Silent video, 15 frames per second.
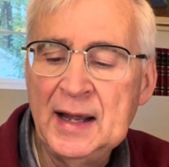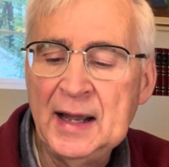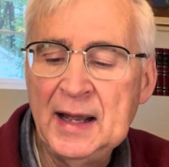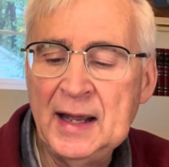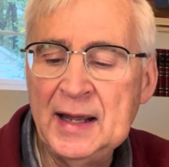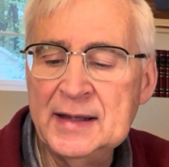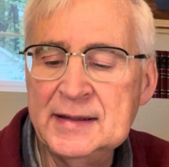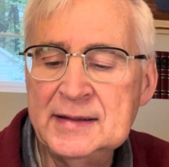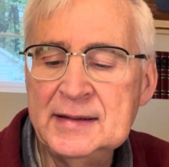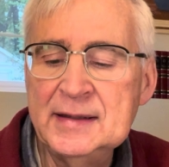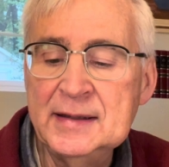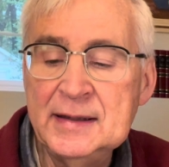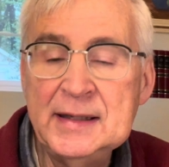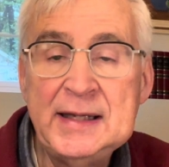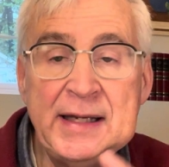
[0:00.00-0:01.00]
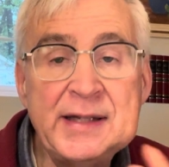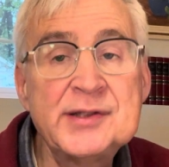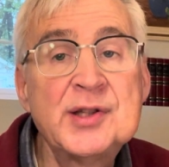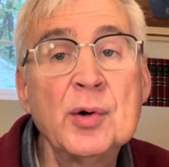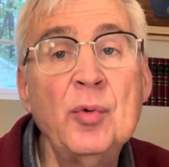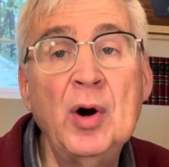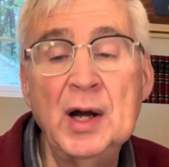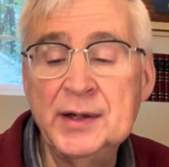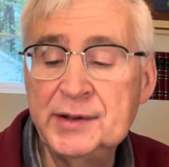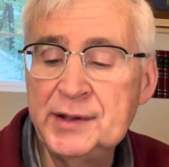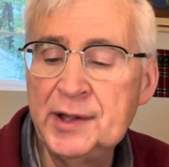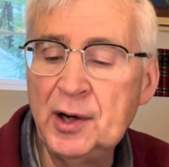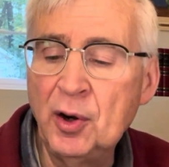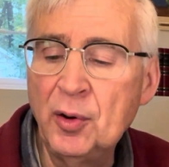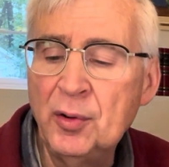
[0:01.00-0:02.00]
and he's the one you
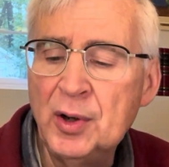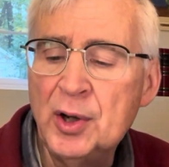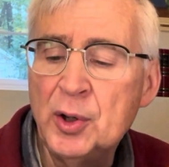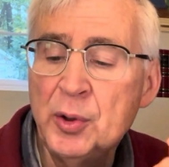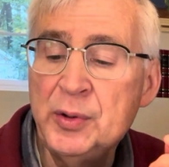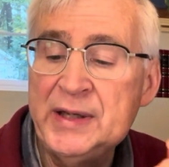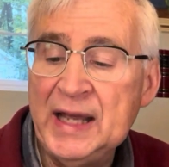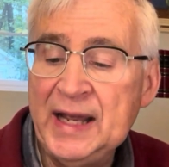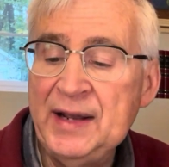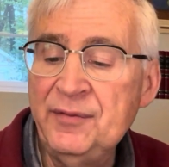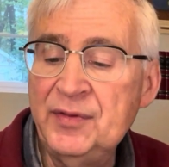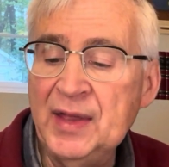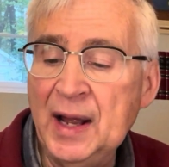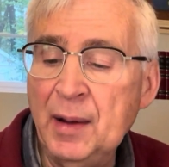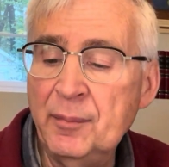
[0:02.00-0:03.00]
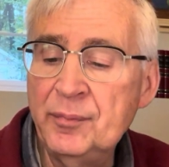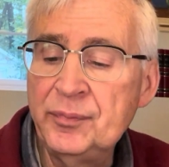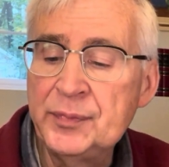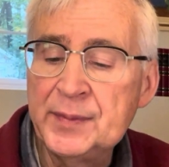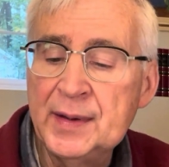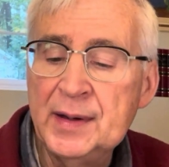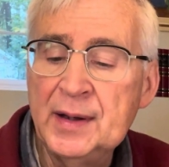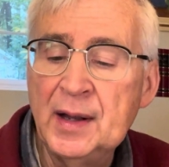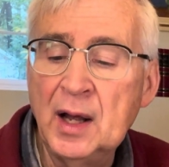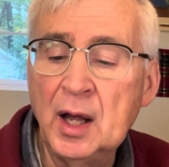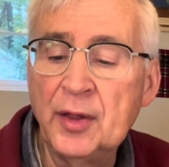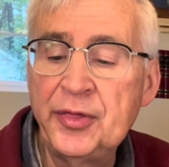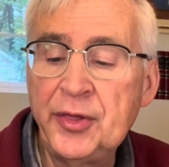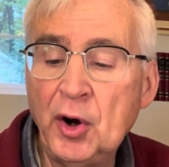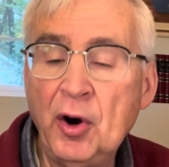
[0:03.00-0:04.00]
know who gave them
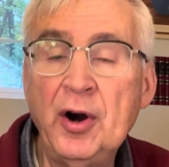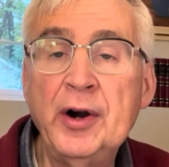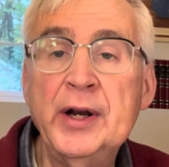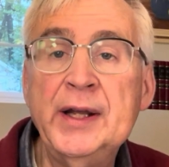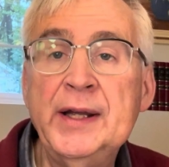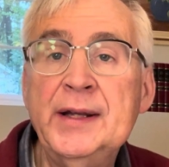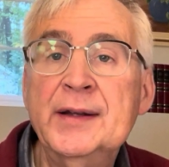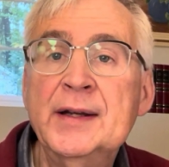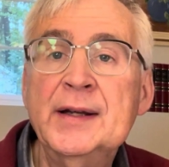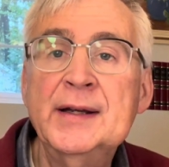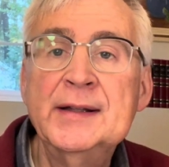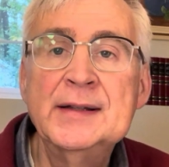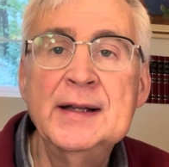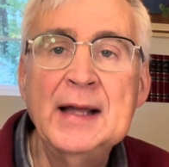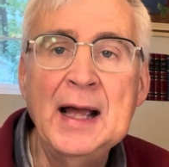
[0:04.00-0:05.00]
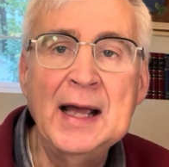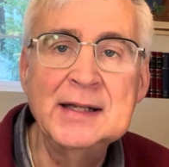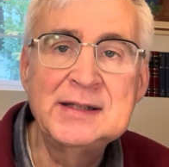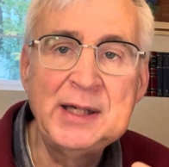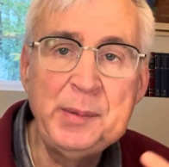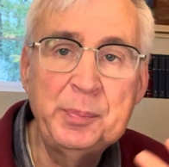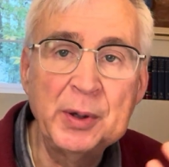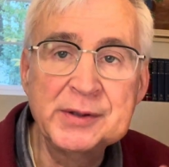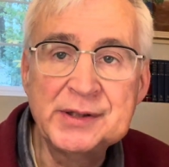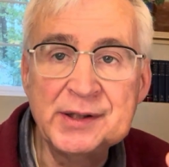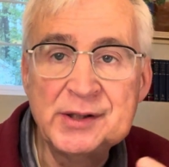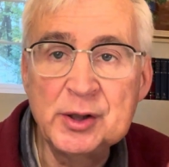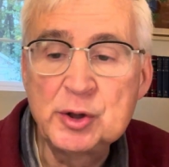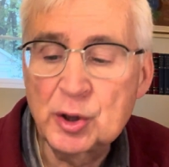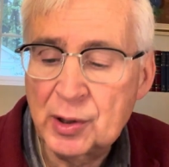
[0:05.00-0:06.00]
authority as he puts it,
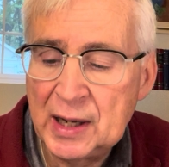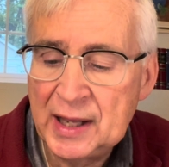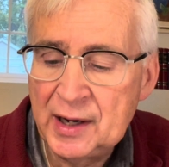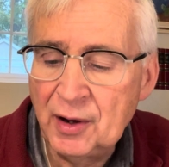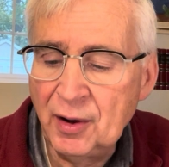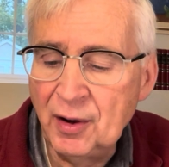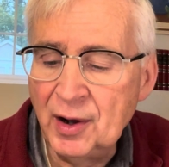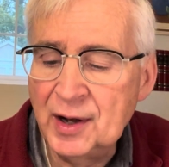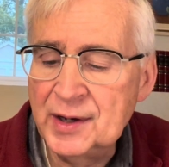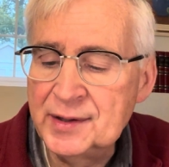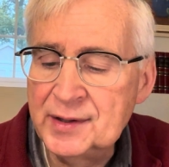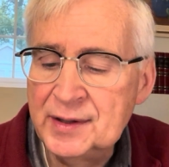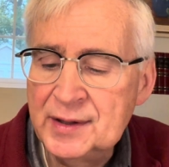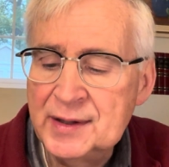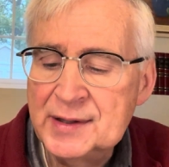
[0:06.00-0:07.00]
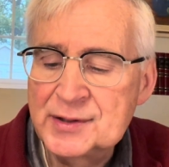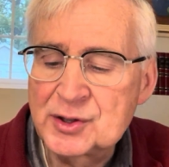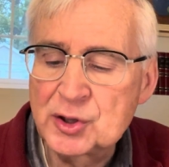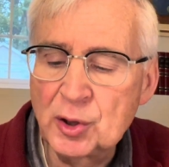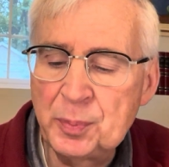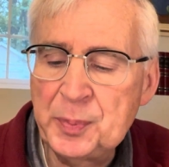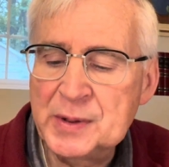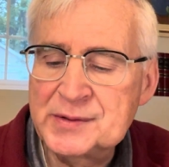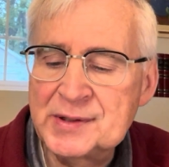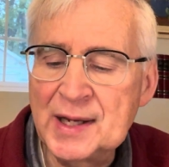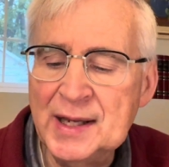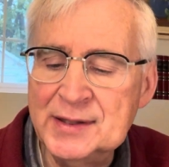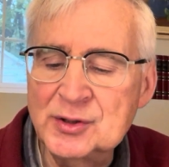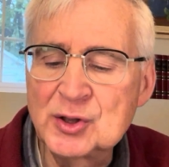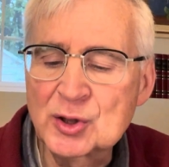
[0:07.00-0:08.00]
to tread on serpents
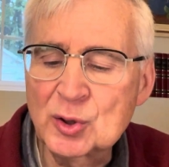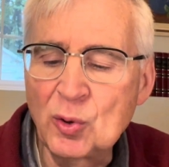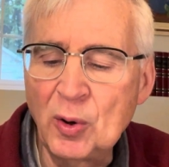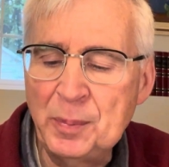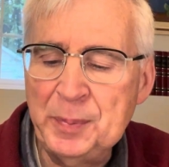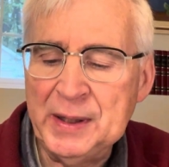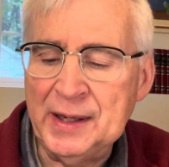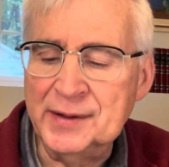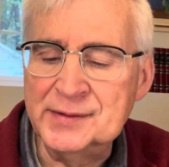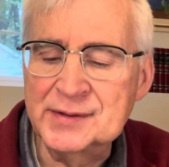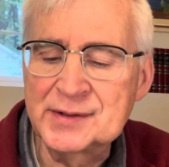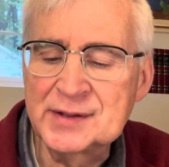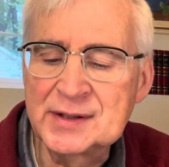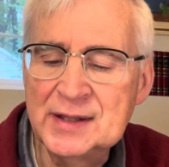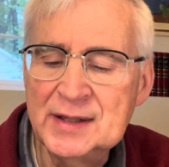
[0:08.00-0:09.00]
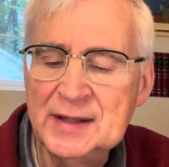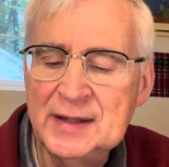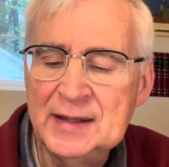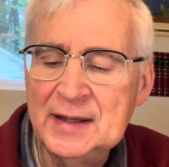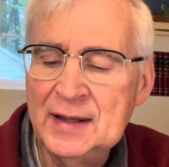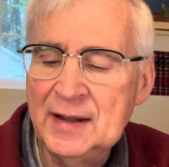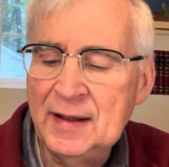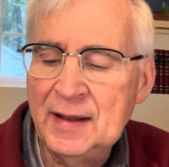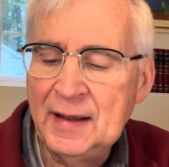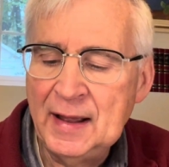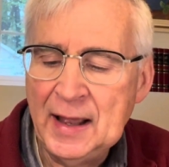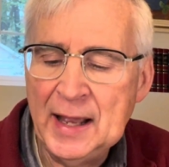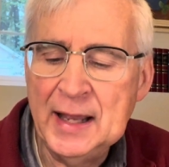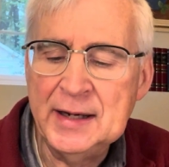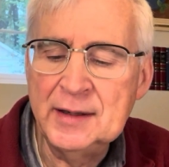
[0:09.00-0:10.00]
and scorpions
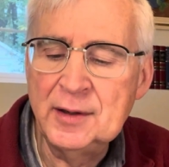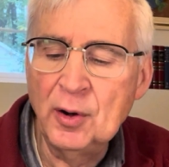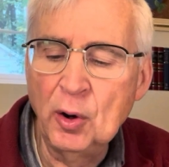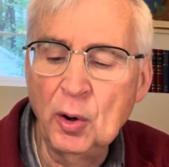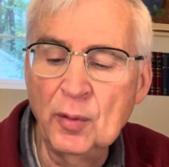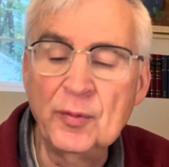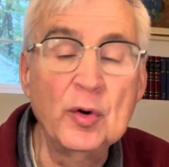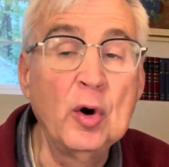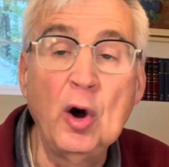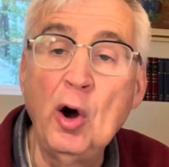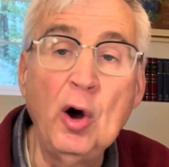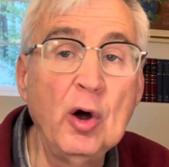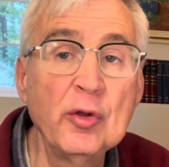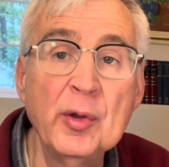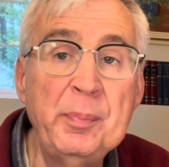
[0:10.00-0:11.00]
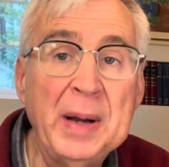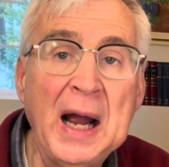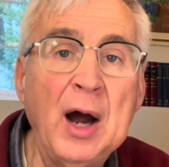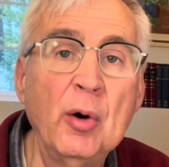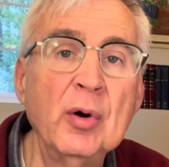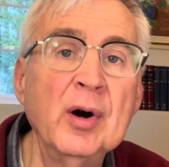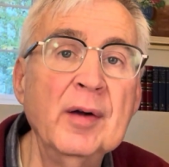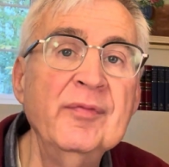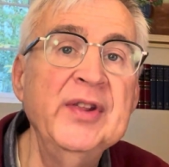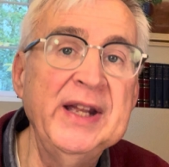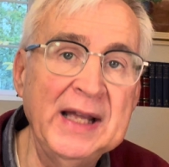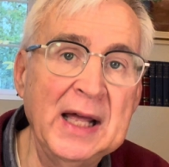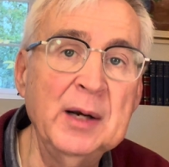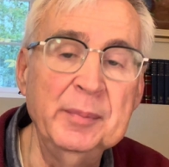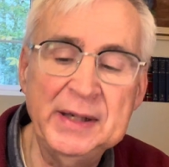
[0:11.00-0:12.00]
and over all the power of the
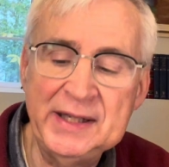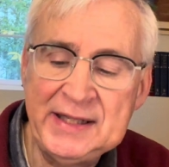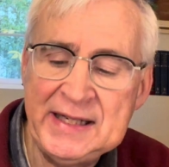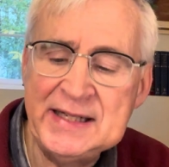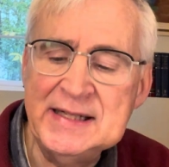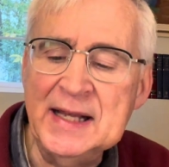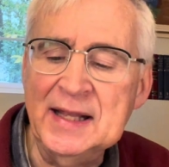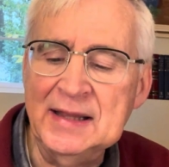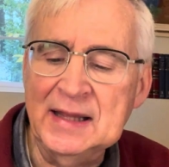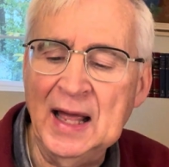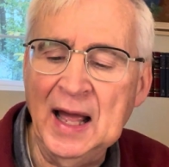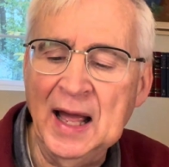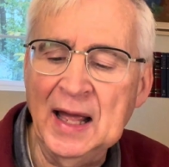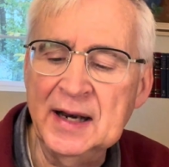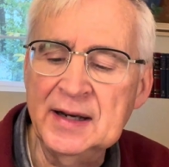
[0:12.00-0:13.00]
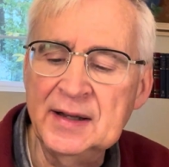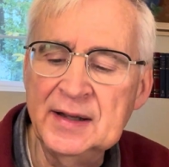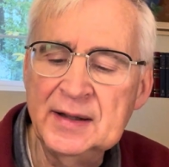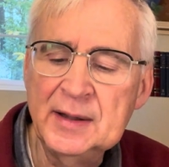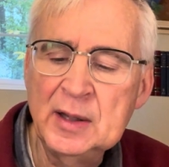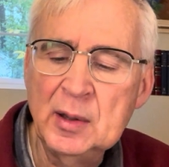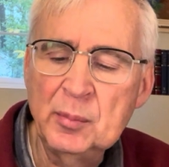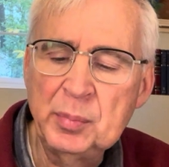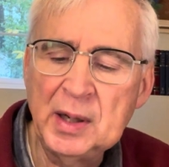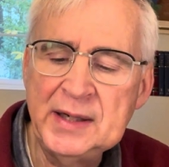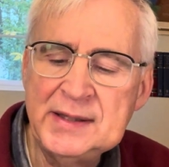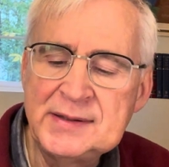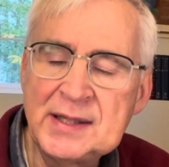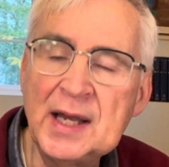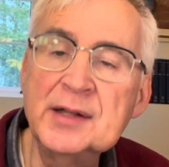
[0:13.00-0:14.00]
enemy. He did that, but he
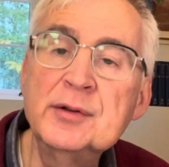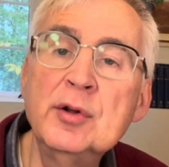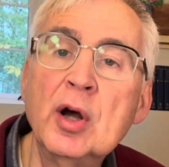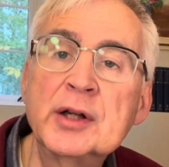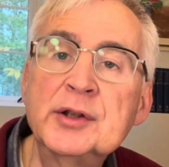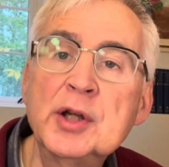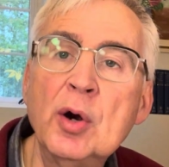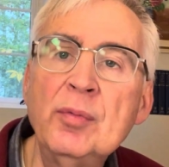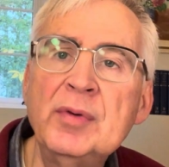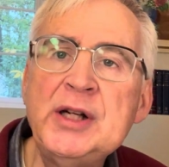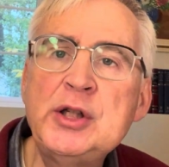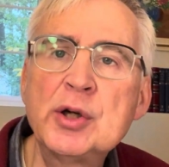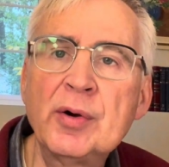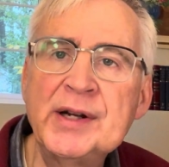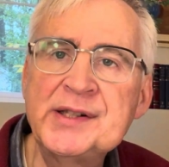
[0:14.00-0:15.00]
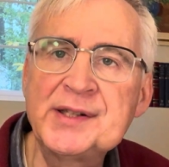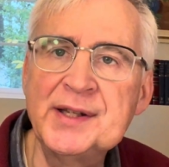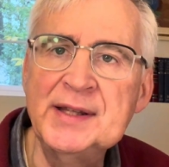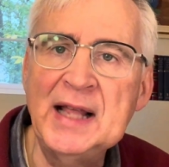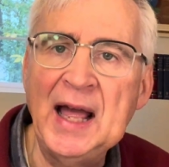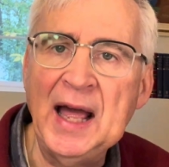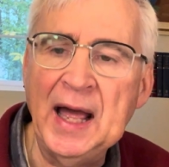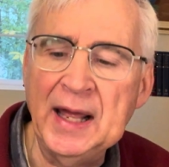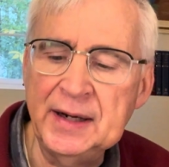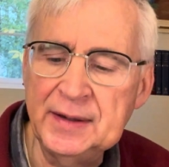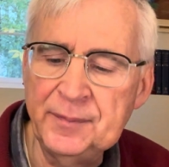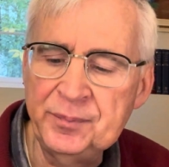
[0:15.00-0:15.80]
said, Look, don't rejoice in that,